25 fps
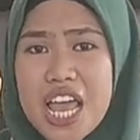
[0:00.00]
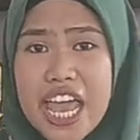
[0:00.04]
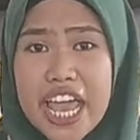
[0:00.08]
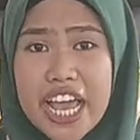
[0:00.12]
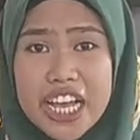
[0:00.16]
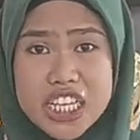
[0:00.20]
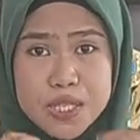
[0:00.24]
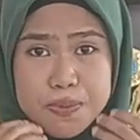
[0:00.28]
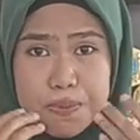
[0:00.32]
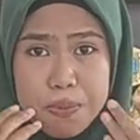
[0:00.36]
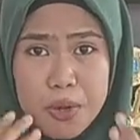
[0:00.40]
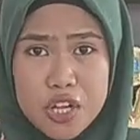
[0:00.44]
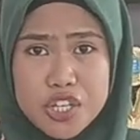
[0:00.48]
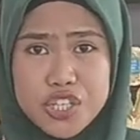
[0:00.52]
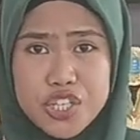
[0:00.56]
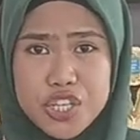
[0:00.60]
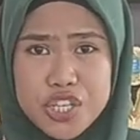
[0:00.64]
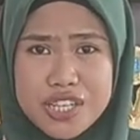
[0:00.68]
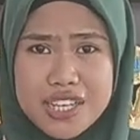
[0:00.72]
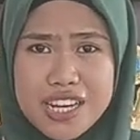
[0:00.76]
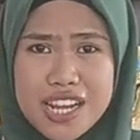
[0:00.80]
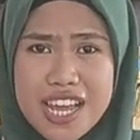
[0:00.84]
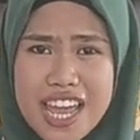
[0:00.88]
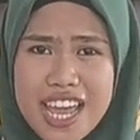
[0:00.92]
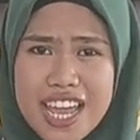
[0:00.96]

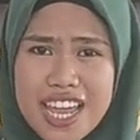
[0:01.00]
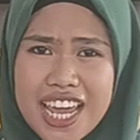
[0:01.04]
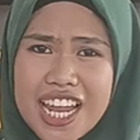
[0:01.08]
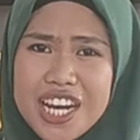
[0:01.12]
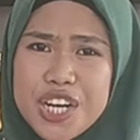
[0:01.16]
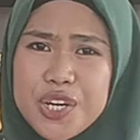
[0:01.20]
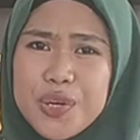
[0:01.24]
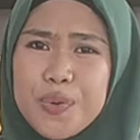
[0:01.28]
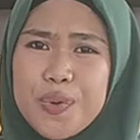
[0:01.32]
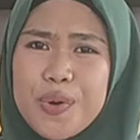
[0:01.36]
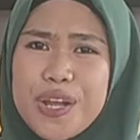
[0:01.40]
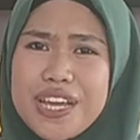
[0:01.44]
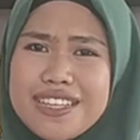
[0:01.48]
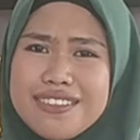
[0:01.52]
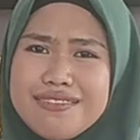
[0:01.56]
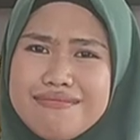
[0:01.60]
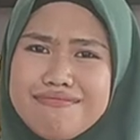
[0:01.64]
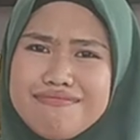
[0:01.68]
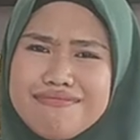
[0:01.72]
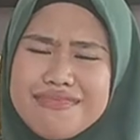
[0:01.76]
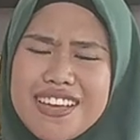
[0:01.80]
Expulsion can create